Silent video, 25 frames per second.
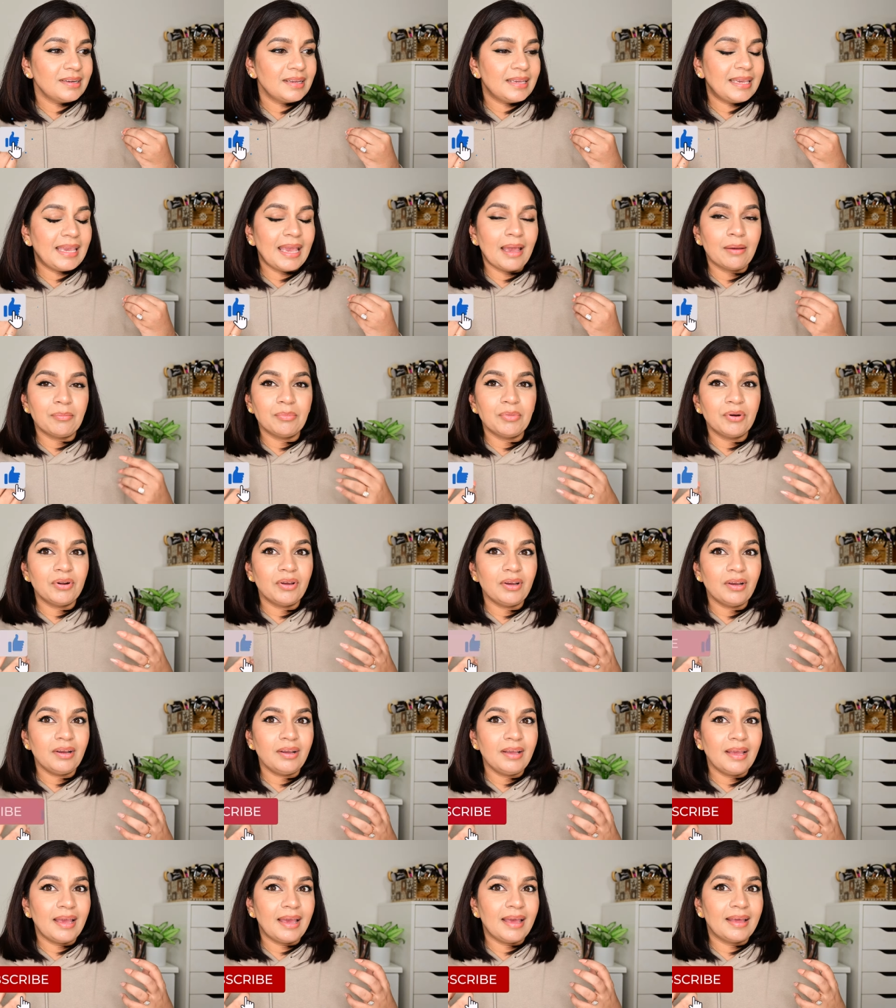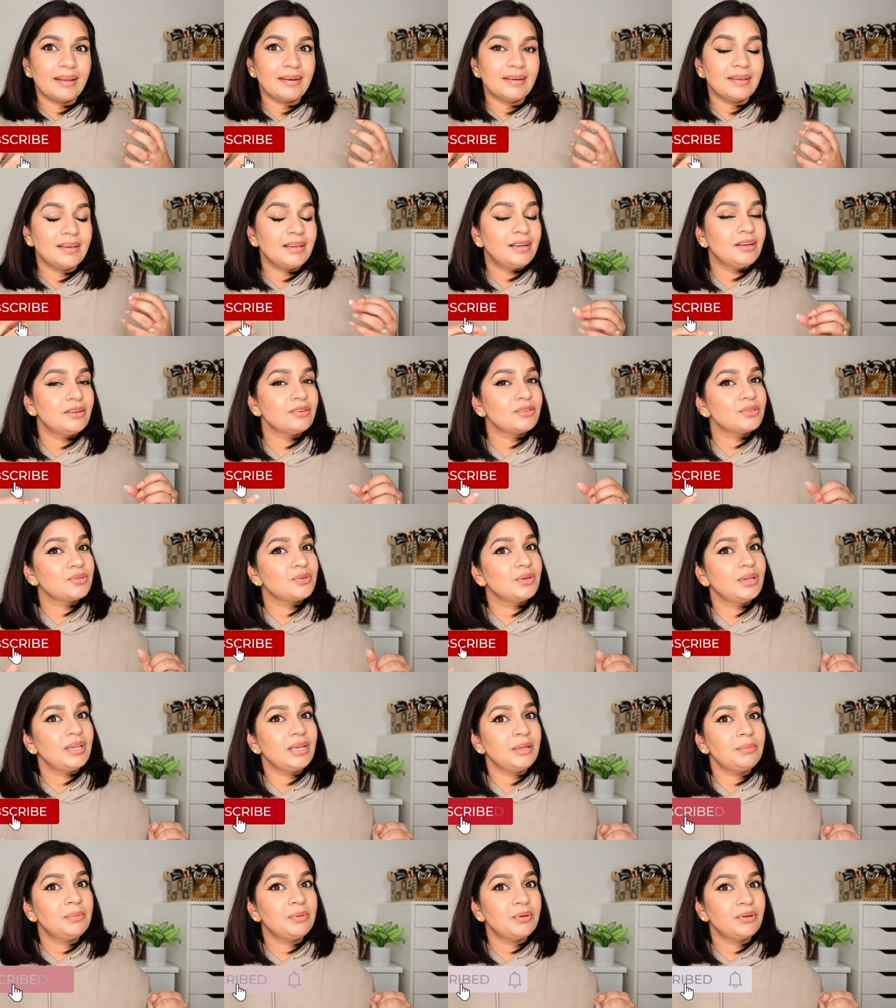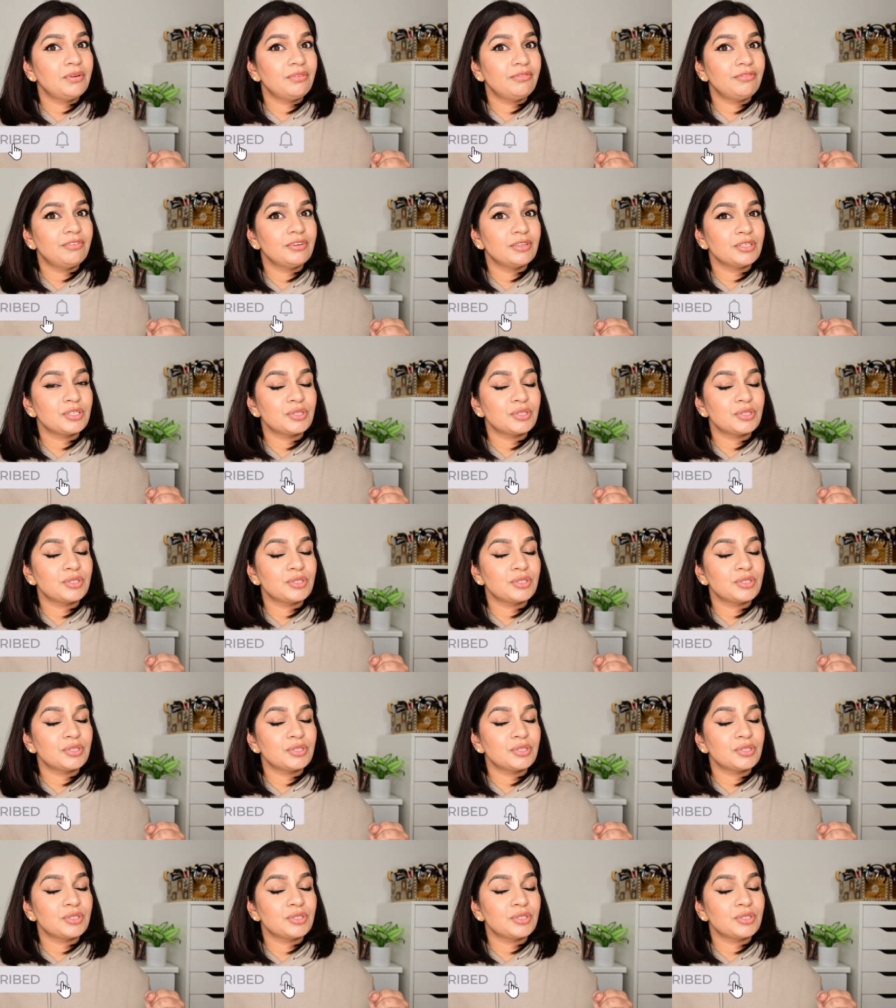camera, and it looks really beautiful.